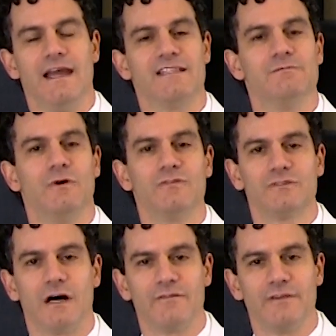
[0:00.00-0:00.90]
It's most
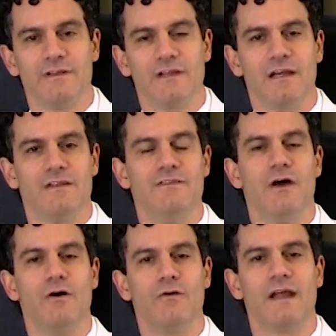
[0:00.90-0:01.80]
often
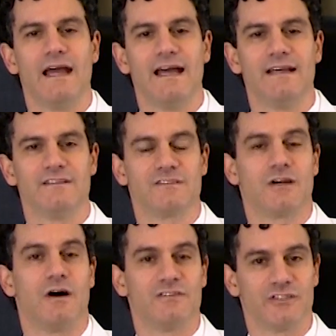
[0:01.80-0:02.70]
known as
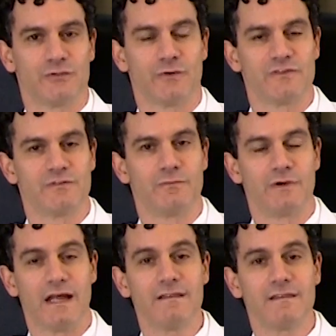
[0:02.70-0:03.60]
causing shortness of
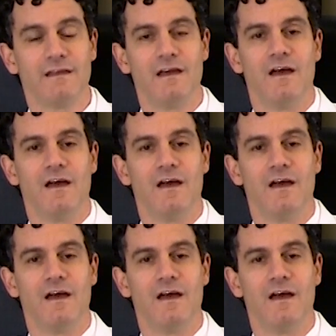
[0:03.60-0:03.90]
breath,